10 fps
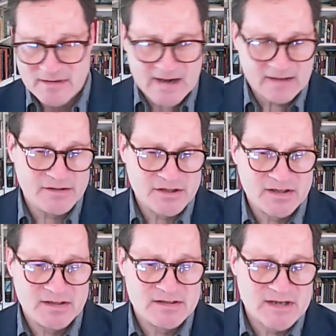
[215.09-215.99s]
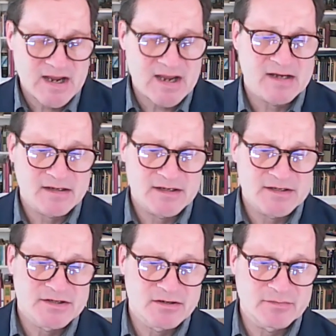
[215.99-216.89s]
negligence and
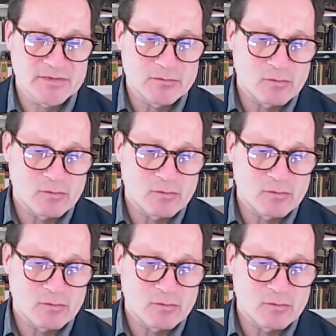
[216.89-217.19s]
considerably